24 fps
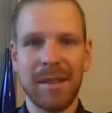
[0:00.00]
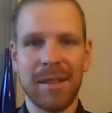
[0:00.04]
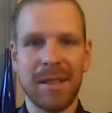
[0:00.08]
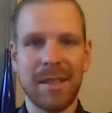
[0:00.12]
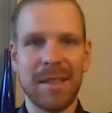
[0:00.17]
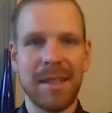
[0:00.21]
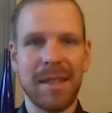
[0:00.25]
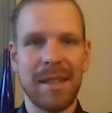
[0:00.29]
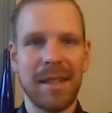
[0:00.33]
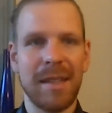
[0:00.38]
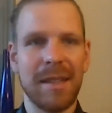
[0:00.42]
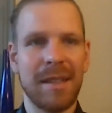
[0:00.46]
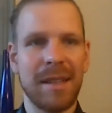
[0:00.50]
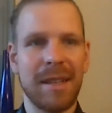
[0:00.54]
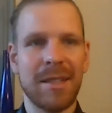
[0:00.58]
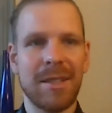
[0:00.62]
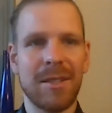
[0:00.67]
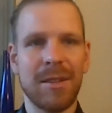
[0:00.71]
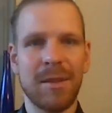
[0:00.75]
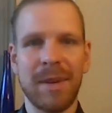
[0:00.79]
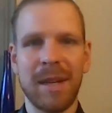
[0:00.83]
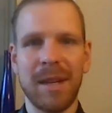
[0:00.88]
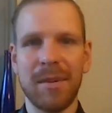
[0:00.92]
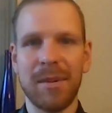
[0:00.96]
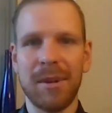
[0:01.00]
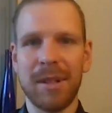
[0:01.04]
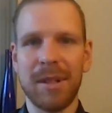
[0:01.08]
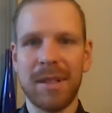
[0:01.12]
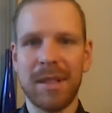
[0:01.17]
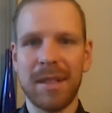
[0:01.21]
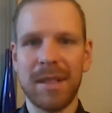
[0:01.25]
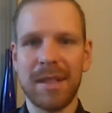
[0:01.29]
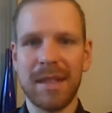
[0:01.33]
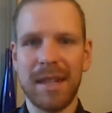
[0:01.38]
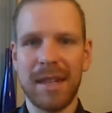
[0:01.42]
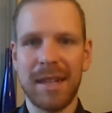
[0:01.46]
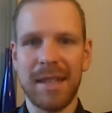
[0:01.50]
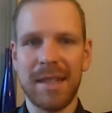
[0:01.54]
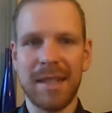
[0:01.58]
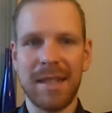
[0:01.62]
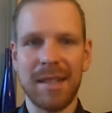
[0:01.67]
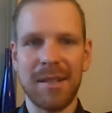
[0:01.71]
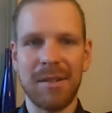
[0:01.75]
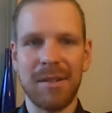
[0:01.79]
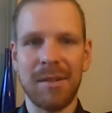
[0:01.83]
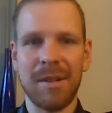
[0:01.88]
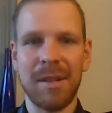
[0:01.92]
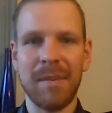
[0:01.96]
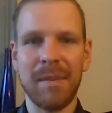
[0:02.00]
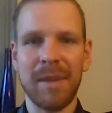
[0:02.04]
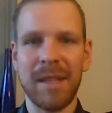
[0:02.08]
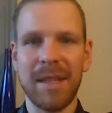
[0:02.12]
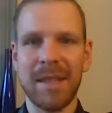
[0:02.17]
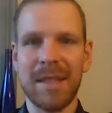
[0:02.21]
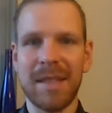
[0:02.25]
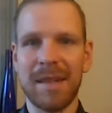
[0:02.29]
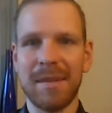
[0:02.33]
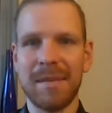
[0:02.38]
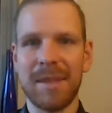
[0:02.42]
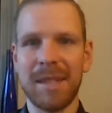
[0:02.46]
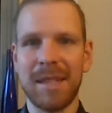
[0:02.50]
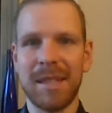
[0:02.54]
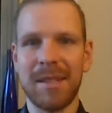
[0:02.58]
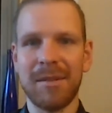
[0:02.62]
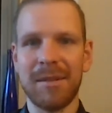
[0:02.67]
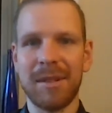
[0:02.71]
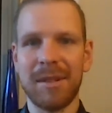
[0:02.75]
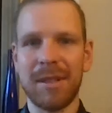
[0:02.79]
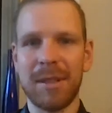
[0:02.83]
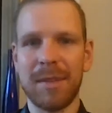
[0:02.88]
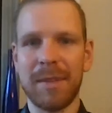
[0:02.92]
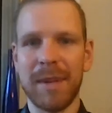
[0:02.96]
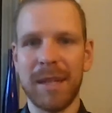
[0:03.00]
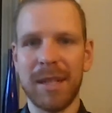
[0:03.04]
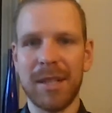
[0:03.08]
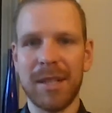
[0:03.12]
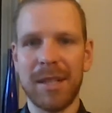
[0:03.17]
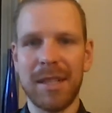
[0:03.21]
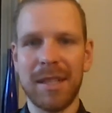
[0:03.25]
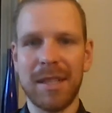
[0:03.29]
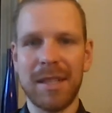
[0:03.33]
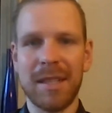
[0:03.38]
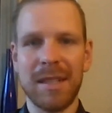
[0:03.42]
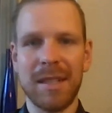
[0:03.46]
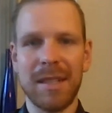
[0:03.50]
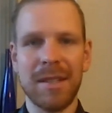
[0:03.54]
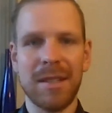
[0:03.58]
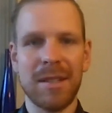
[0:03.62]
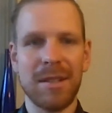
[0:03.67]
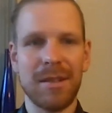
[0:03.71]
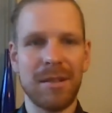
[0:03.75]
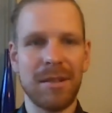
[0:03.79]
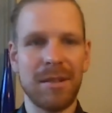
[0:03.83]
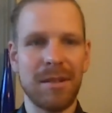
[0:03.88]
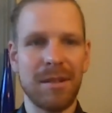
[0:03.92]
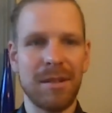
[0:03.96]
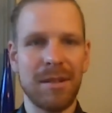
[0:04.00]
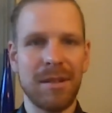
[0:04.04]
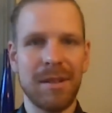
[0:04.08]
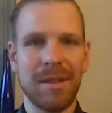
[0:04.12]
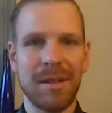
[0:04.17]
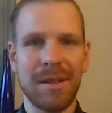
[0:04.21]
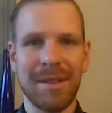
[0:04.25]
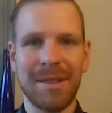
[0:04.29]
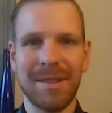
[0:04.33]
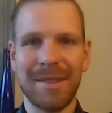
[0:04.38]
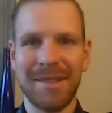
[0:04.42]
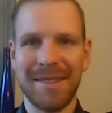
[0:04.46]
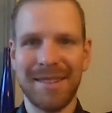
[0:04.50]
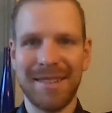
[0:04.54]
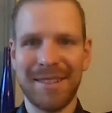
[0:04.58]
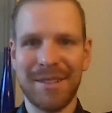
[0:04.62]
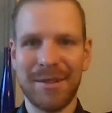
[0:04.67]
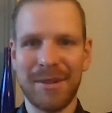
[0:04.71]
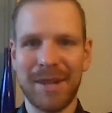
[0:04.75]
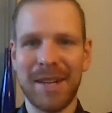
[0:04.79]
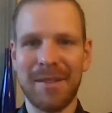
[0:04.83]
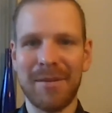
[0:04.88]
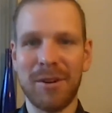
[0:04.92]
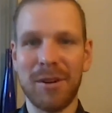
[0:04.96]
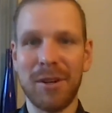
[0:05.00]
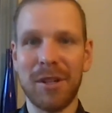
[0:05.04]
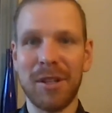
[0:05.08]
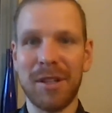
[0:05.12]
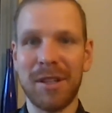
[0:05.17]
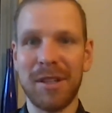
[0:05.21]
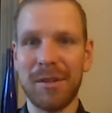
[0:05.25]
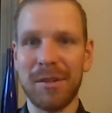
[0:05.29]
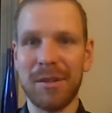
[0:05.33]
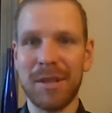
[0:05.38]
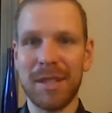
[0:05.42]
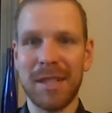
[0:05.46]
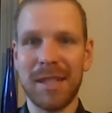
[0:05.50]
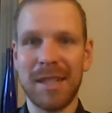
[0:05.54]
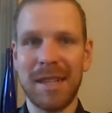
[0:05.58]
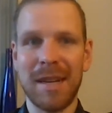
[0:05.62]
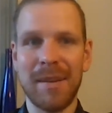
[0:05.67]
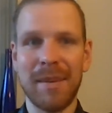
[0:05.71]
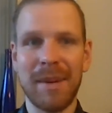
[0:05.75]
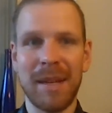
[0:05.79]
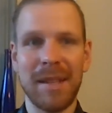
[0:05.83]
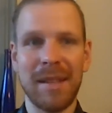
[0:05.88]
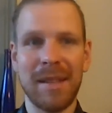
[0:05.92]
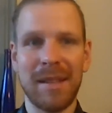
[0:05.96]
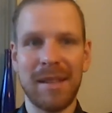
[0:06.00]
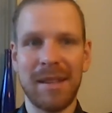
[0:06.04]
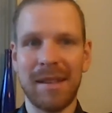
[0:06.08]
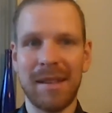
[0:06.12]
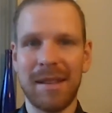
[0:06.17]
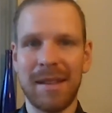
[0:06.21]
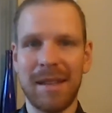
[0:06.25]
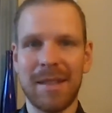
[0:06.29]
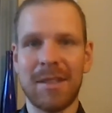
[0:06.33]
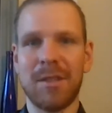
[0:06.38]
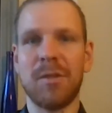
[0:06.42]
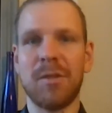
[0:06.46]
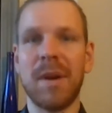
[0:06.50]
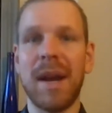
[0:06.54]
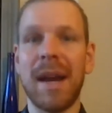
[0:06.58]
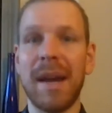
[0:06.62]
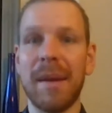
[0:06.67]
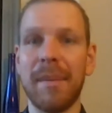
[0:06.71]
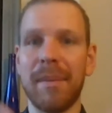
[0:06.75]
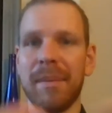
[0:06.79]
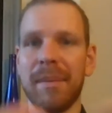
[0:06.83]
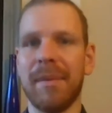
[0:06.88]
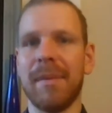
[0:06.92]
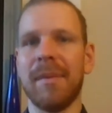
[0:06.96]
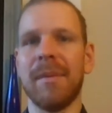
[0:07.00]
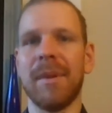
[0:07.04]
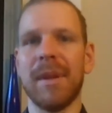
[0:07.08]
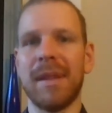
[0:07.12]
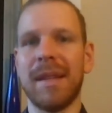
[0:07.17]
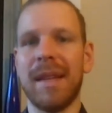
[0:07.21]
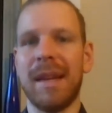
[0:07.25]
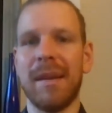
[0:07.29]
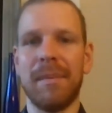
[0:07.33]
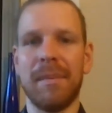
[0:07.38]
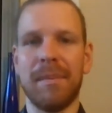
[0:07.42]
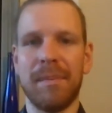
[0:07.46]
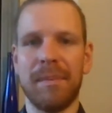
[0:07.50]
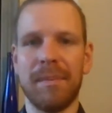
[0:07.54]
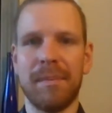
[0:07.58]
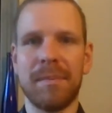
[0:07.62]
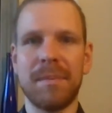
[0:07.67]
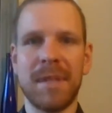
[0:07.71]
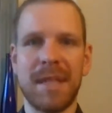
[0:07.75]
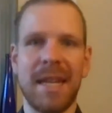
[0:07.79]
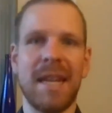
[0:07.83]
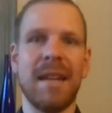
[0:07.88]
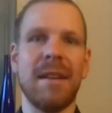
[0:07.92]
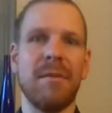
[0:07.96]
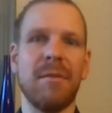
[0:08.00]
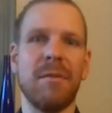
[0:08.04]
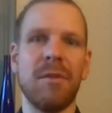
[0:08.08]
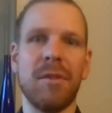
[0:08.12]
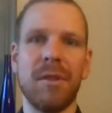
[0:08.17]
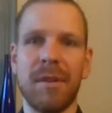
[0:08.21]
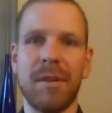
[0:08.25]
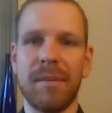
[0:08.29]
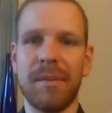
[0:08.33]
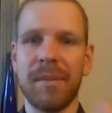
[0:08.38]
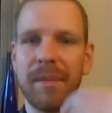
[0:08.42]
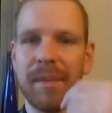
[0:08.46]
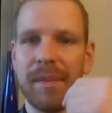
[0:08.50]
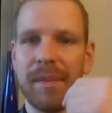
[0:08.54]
Just like there's so many words in science that only mean something to the specialist. So try avoid using them and describe what they stand for.